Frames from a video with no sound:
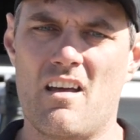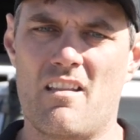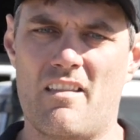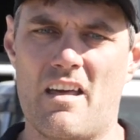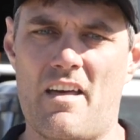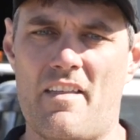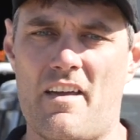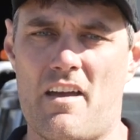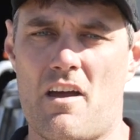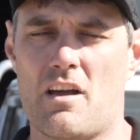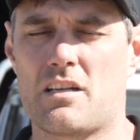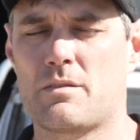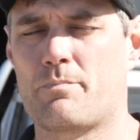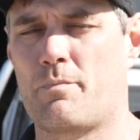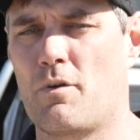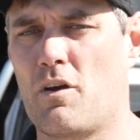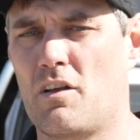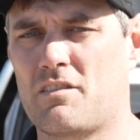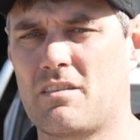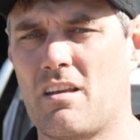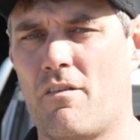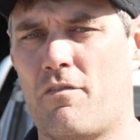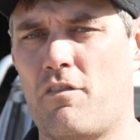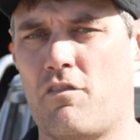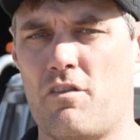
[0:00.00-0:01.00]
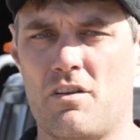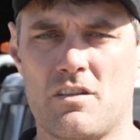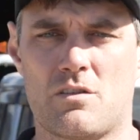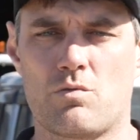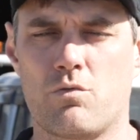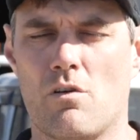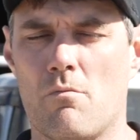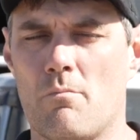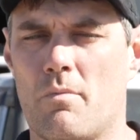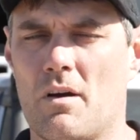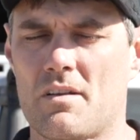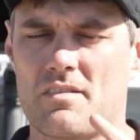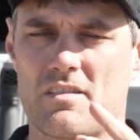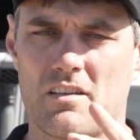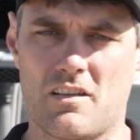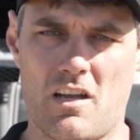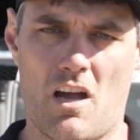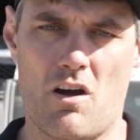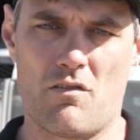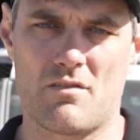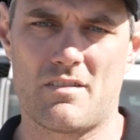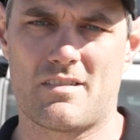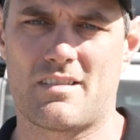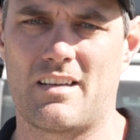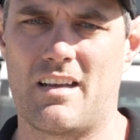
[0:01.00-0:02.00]
They're the experts if you're in Toowoomba, so
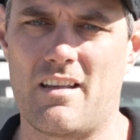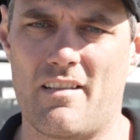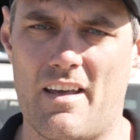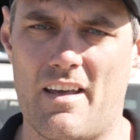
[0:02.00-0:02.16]
go and see